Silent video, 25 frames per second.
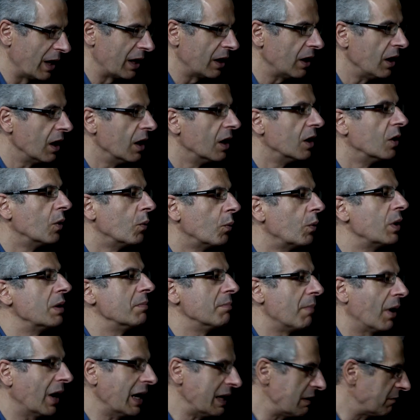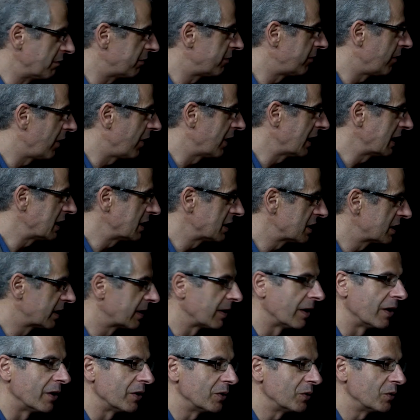Well, we might find,
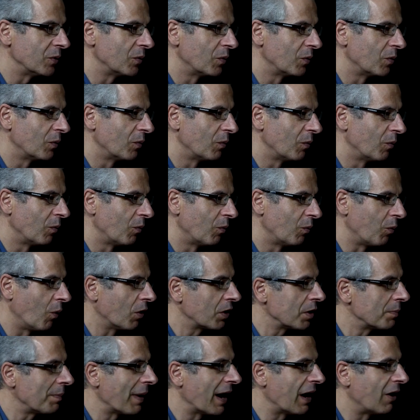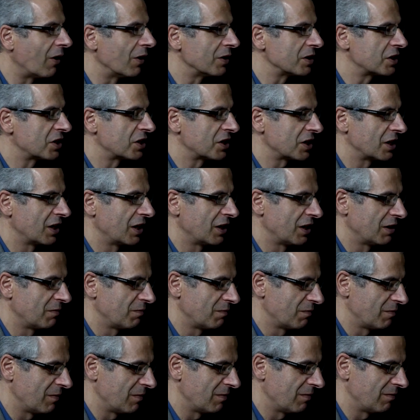though, what about
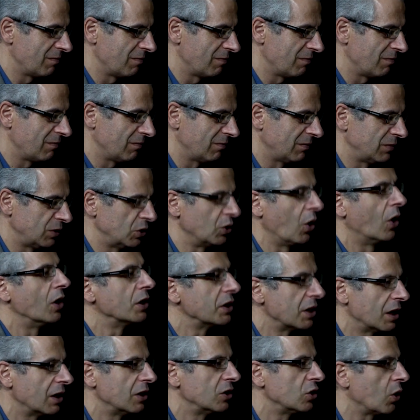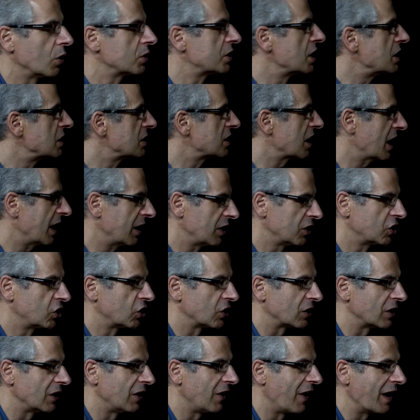not
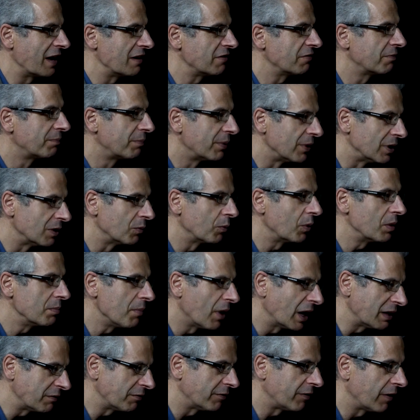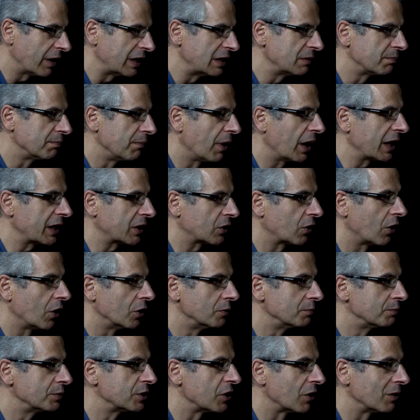intelligent life, but we might find
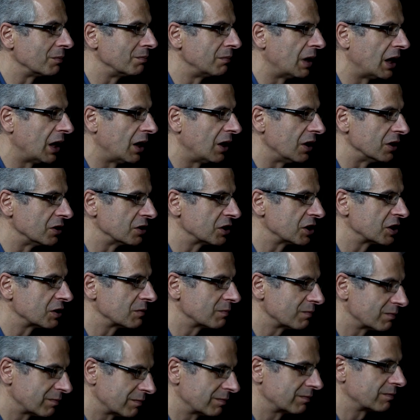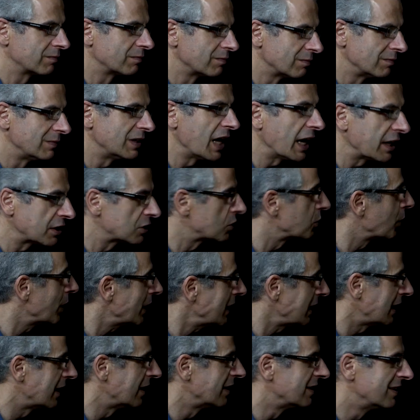microbes on Mars next
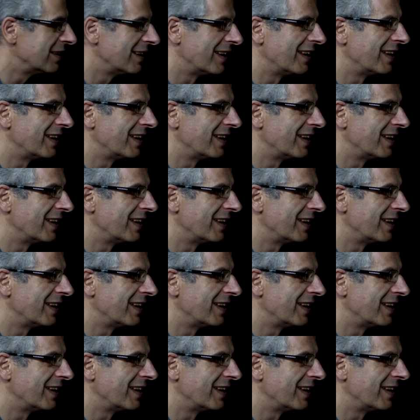week.